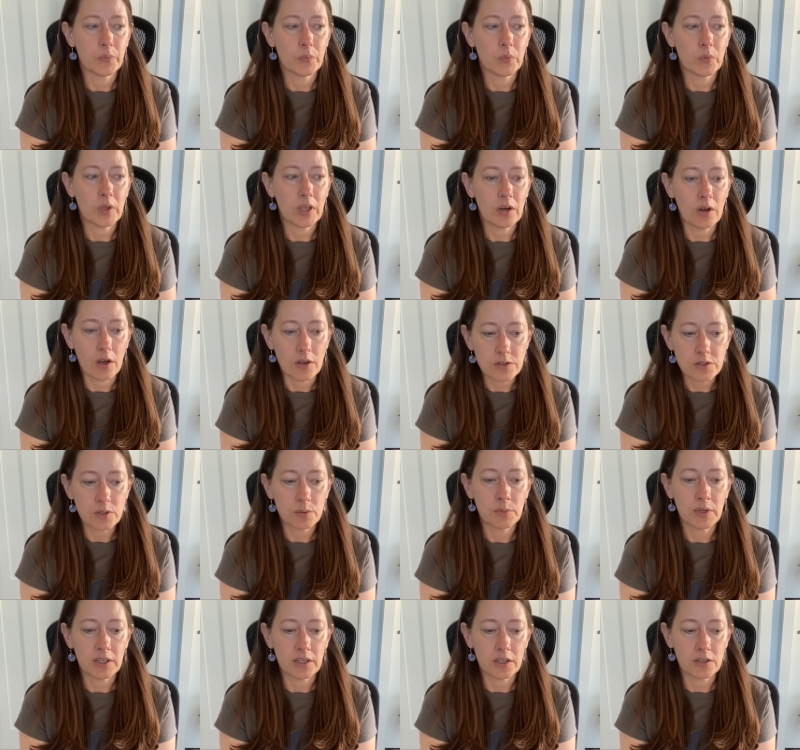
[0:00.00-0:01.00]
and also
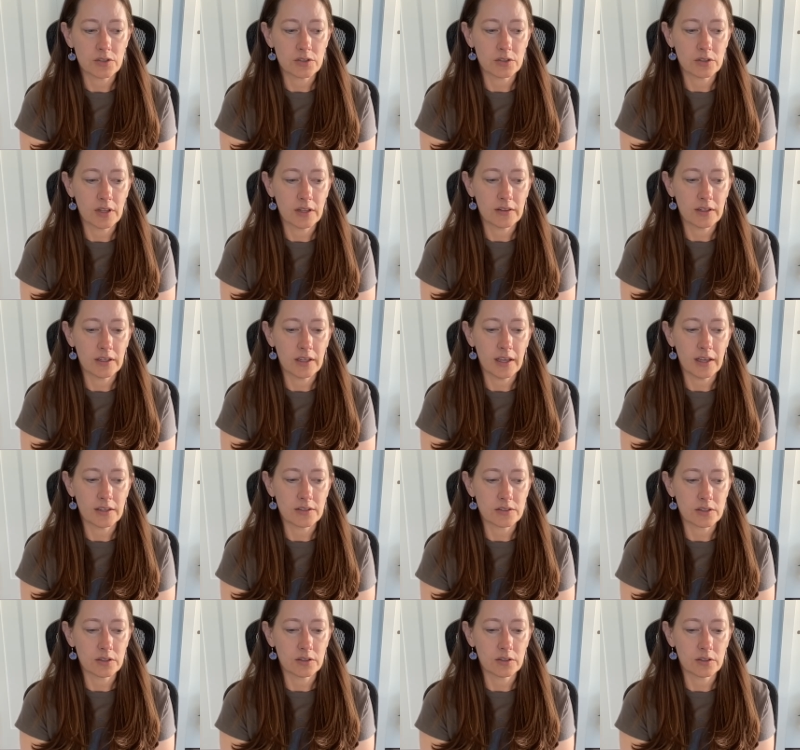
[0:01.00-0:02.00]
making sure that the eggs
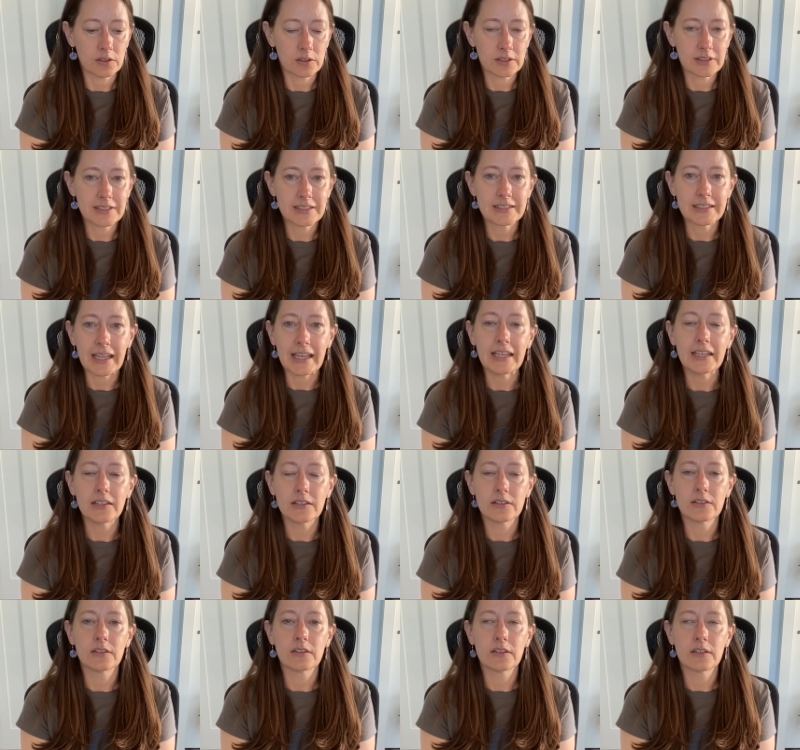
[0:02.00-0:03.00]
are stayed
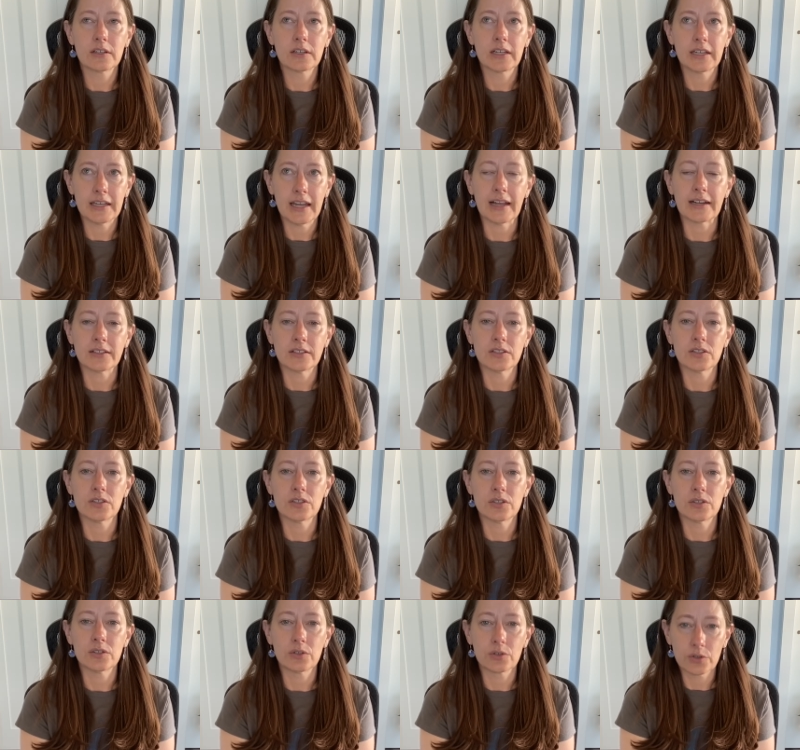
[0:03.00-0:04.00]
connected to
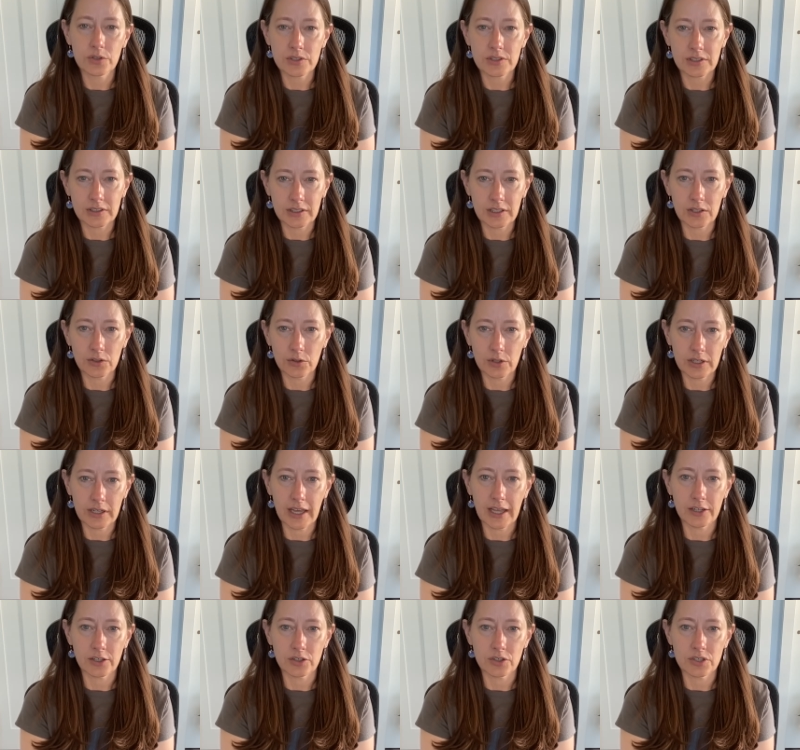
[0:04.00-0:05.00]
the crystalline grid
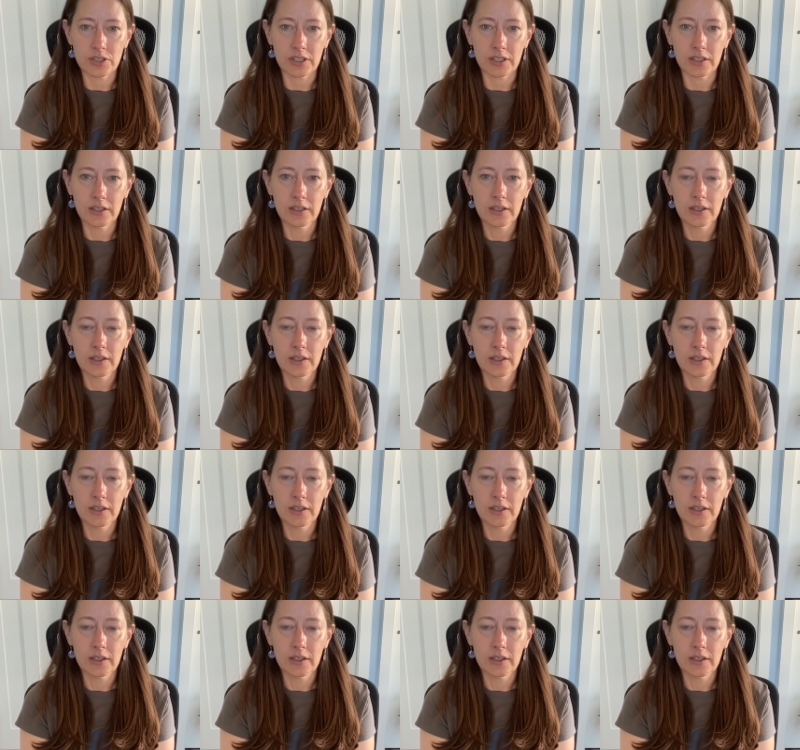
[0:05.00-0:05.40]
energy,